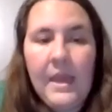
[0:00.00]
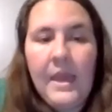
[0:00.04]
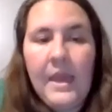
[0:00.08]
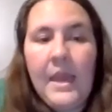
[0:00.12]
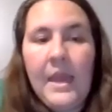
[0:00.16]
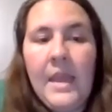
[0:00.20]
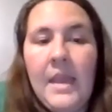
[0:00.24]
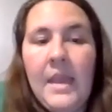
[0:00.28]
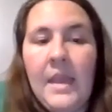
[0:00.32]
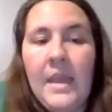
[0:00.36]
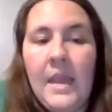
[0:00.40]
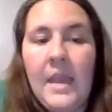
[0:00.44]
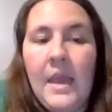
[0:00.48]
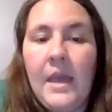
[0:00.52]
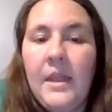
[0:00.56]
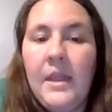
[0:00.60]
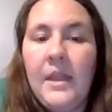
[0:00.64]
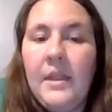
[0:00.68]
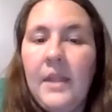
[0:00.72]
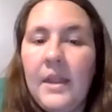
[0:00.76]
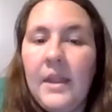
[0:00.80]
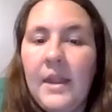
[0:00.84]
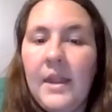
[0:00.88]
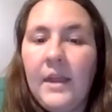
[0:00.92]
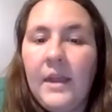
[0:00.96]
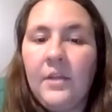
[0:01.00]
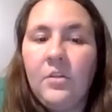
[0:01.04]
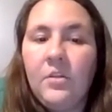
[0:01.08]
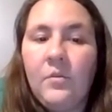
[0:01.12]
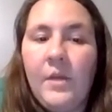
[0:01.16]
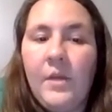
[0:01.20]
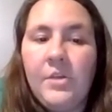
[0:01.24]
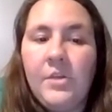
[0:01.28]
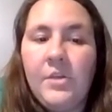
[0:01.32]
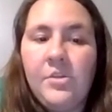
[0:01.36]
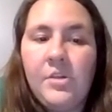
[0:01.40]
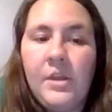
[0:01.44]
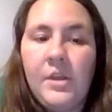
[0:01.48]
And the next
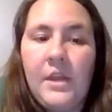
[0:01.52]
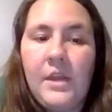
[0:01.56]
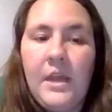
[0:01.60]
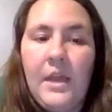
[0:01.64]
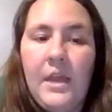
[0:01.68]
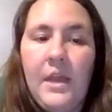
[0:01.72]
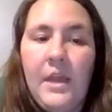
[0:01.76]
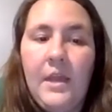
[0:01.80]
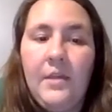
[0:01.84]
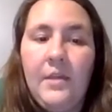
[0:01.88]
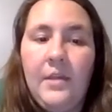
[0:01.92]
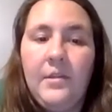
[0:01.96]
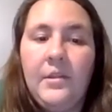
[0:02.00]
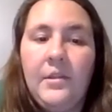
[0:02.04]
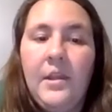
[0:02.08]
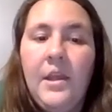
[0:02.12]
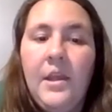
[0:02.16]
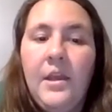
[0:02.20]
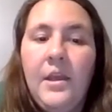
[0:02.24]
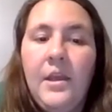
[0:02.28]
question is,